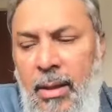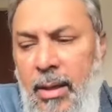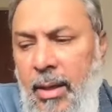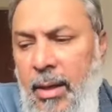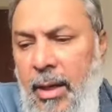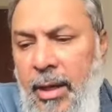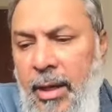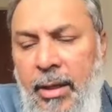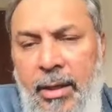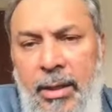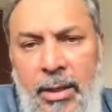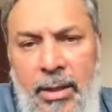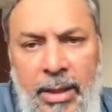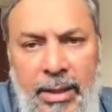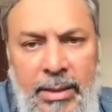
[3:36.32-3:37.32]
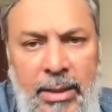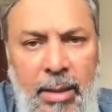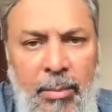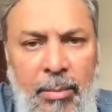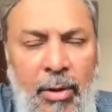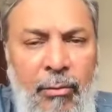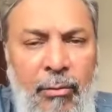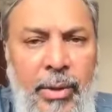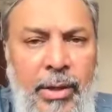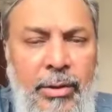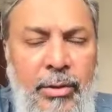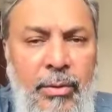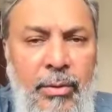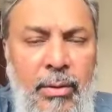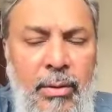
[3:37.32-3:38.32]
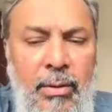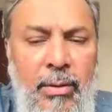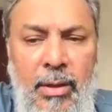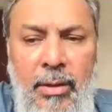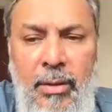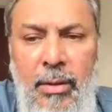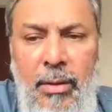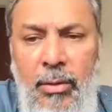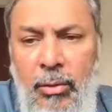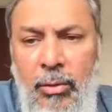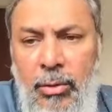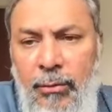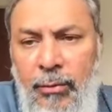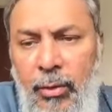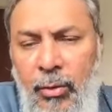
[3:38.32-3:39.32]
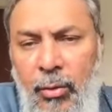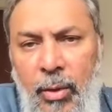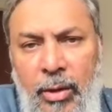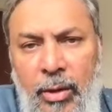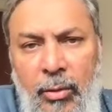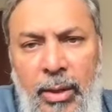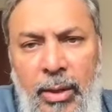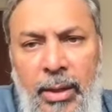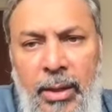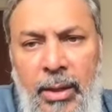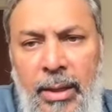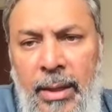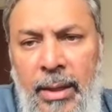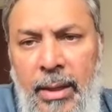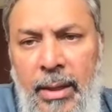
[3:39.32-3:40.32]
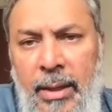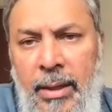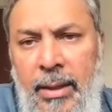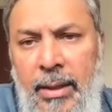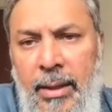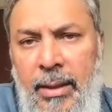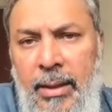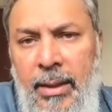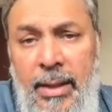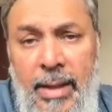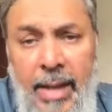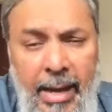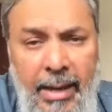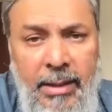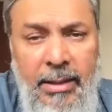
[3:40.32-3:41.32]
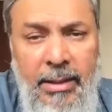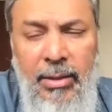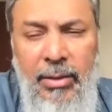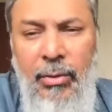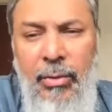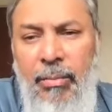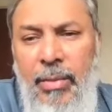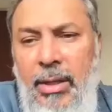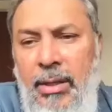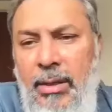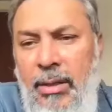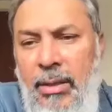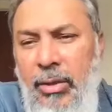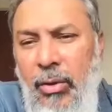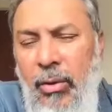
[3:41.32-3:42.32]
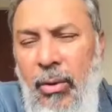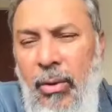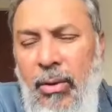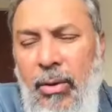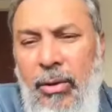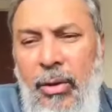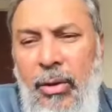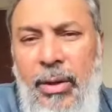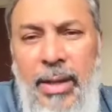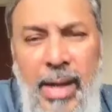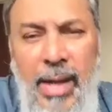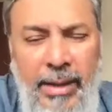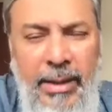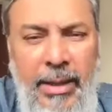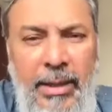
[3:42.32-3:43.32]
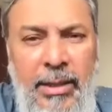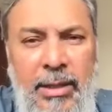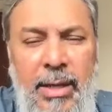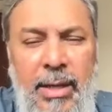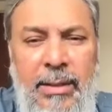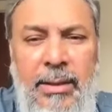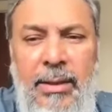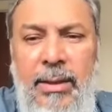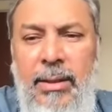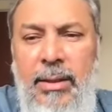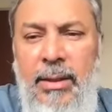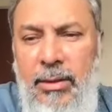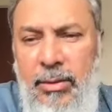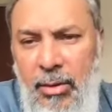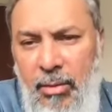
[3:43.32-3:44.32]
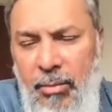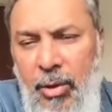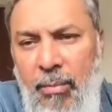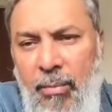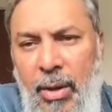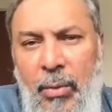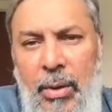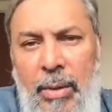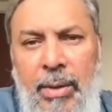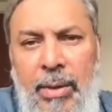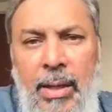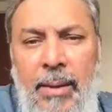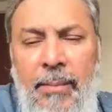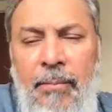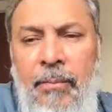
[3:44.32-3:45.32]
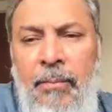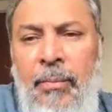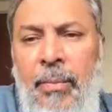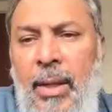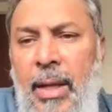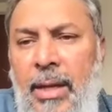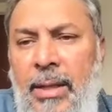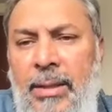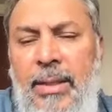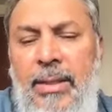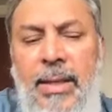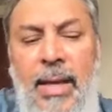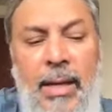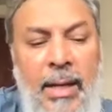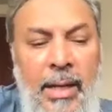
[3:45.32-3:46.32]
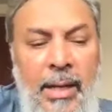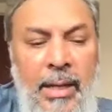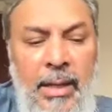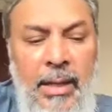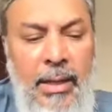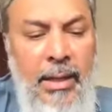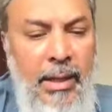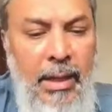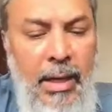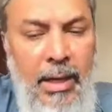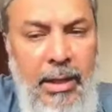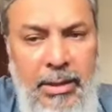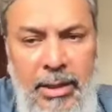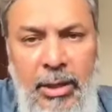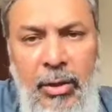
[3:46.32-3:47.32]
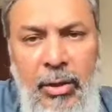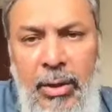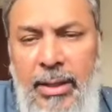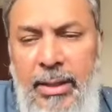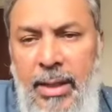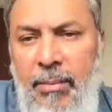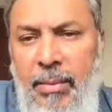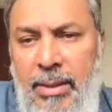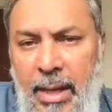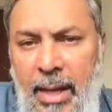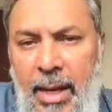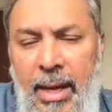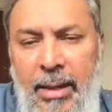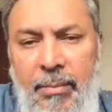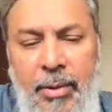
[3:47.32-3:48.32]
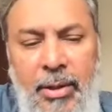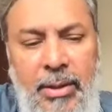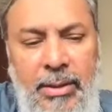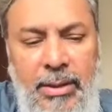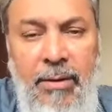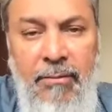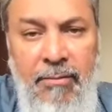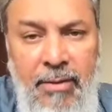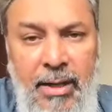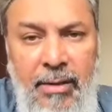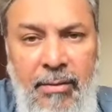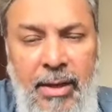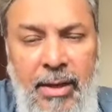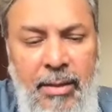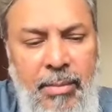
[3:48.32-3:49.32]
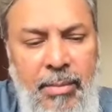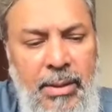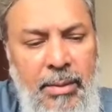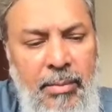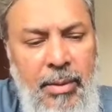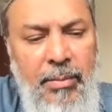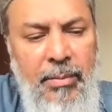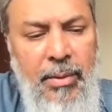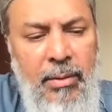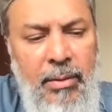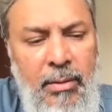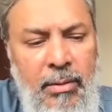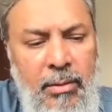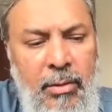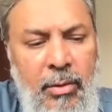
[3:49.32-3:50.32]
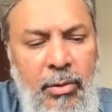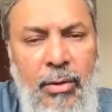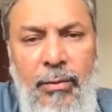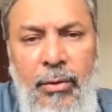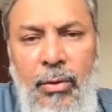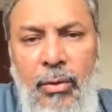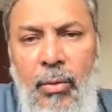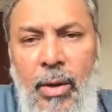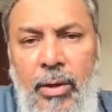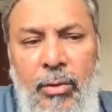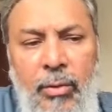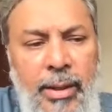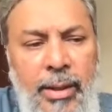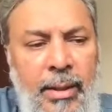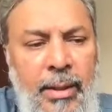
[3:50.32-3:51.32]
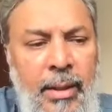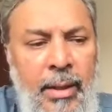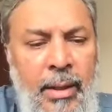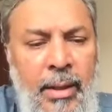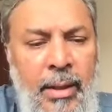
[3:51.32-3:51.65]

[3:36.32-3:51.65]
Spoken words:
and in the next couple of weeks, those of you who are doing the React, you will meet your React instructor. He's going to be on my webinar. It's just that scheduling them is hard because these are very, very busy people. Those of you who are doing